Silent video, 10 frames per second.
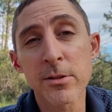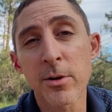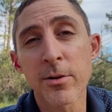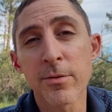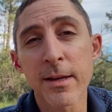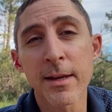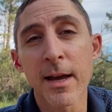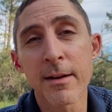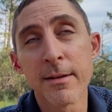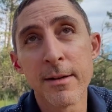So if they
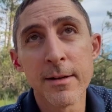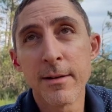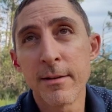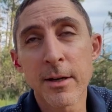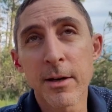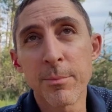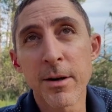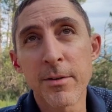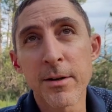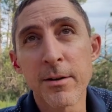get,
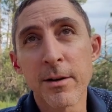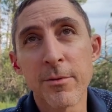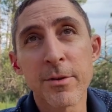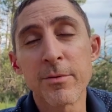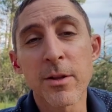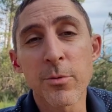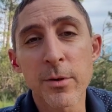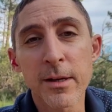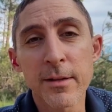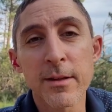above a
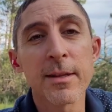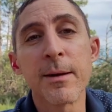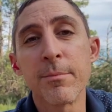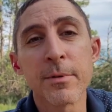53, then